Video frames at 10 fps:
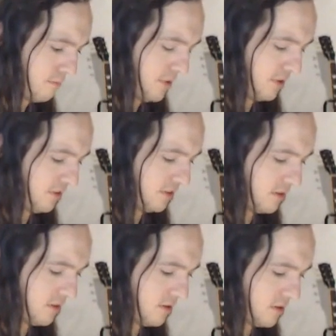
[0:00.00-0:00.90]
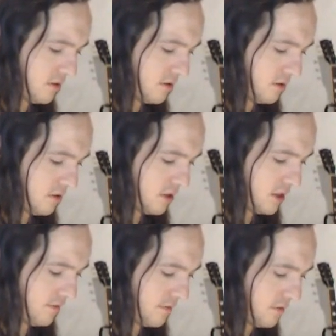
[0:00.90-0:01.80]
Best
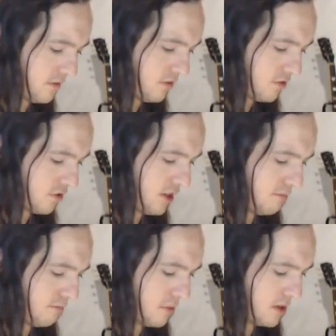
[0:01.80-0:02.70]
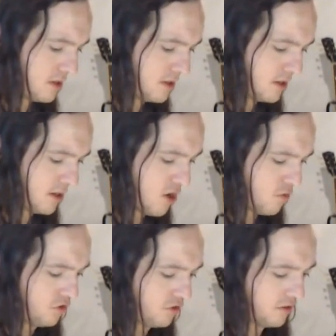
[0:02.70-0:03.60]
live stream
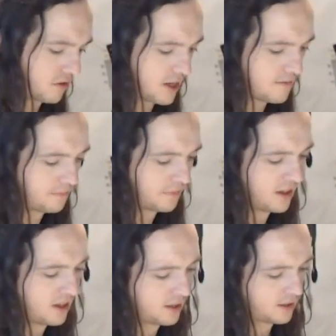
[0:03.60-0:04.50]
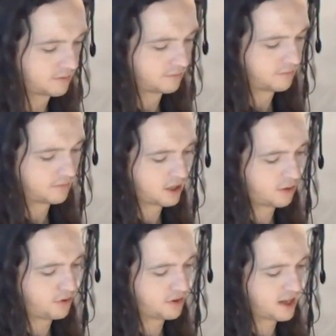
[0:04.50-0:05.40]
notes. Okay, I'll
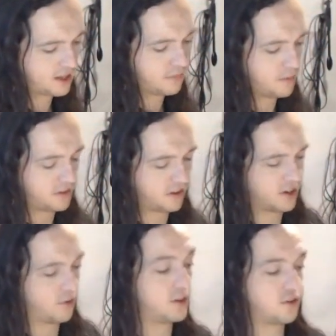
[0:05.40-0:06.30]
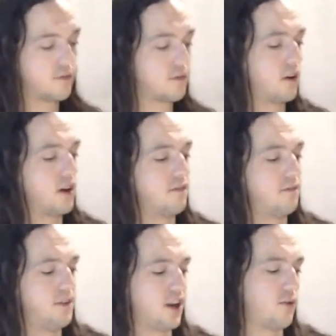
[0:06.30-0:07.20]
put that in the members area. We do have a
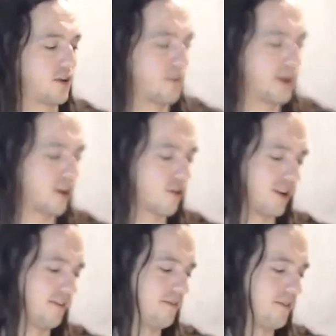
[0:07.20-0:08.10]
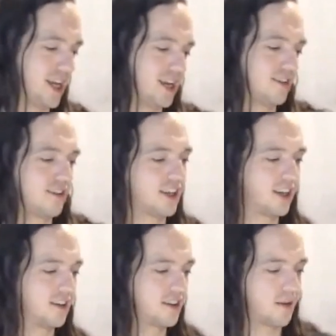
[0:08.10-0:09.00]
video. We're going to make it quite funny, actually,
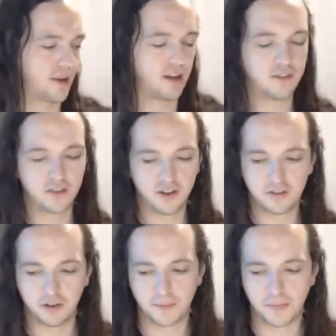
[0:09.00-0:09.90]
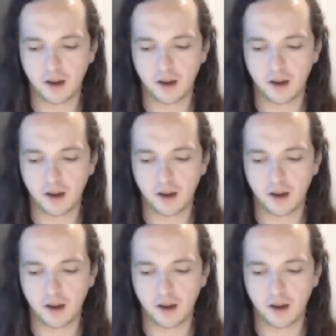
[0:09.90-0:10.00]
coming out very soon.